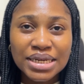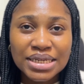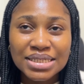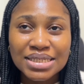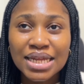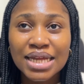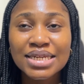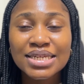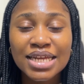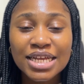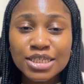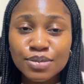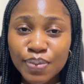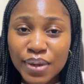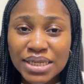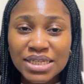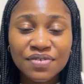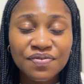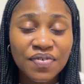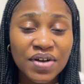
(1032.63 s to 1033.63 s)
that
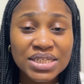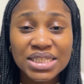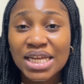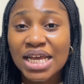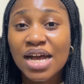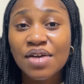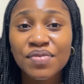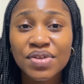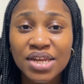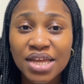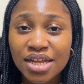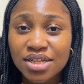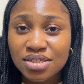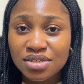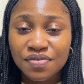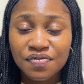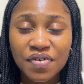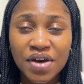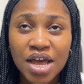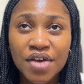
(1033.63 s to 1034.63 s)
despite the fact that I have a
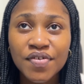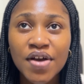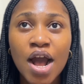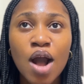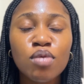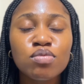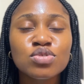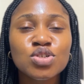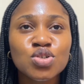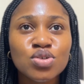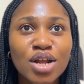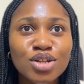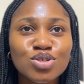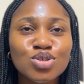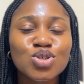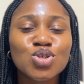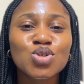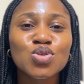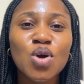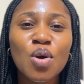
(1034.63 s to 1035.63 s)
9-to-5, I will try
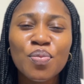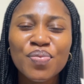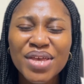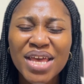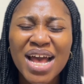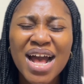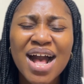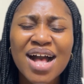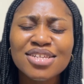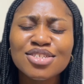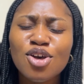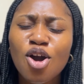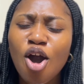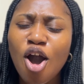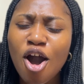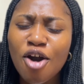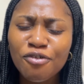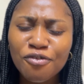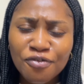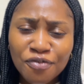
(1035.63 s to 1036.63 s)
to show up here as
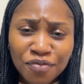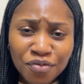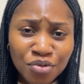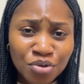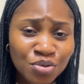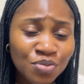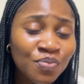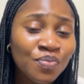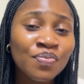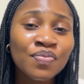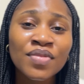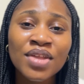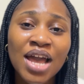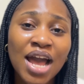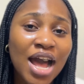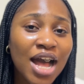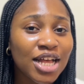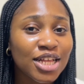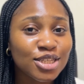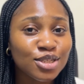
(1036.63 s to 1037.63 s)
often
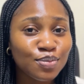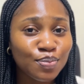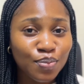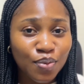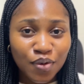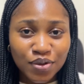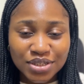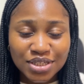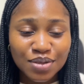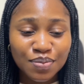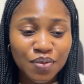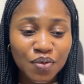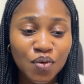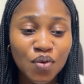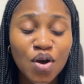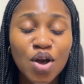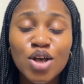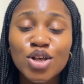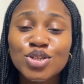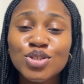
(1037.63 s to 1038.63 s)
as
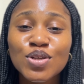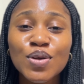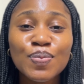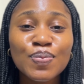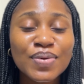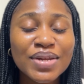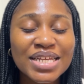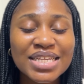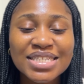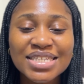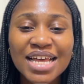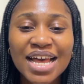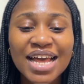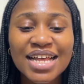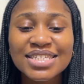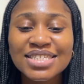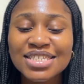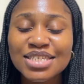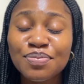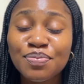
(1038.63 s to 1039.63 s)
possible. So please
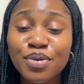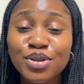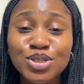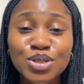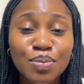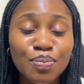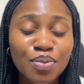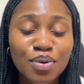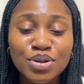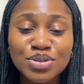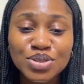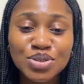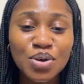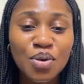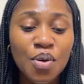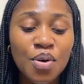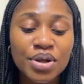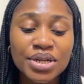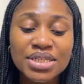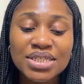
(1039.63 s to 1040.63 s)
guys, keep your support
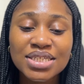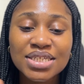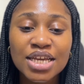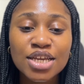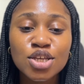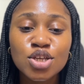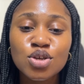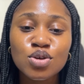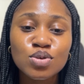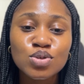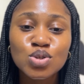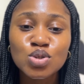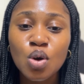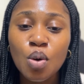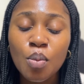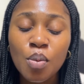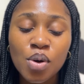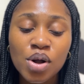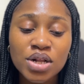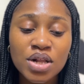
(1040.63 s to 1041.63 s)
on. Thank you
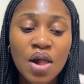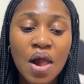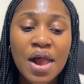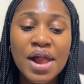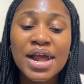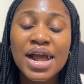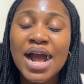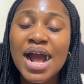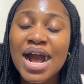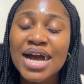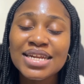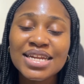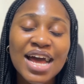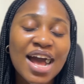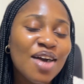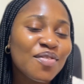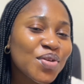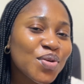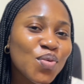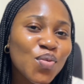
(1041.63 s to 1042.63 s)
so much, and
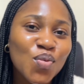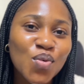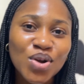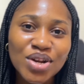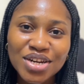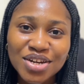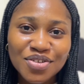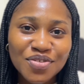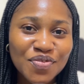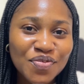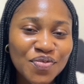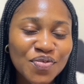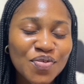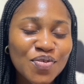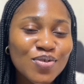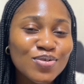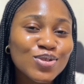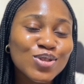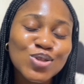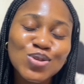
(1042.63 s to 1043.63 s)
have a
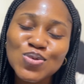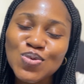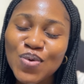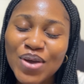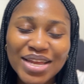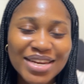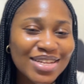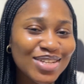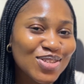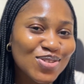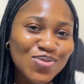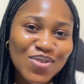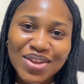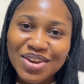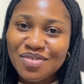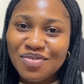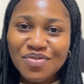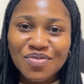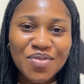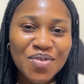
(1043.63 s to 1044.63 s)
wonderful
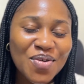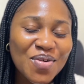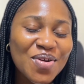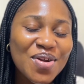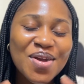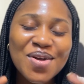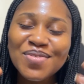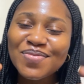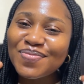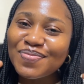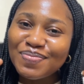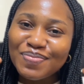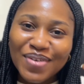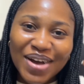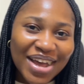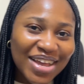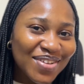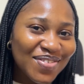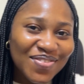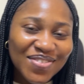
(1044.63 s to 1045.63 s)
2024.
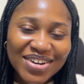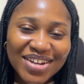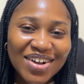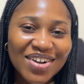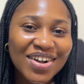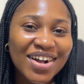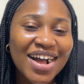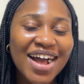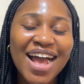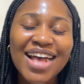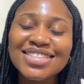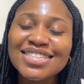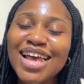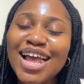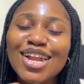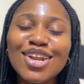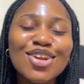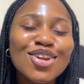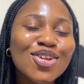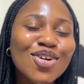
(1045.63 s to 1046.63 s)
Bye for now guys.
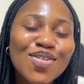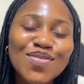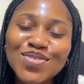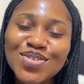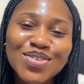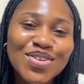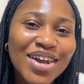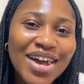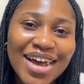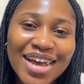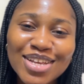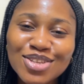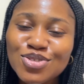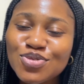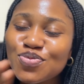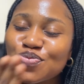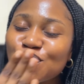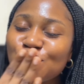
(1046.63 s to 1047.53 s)
I love you guys.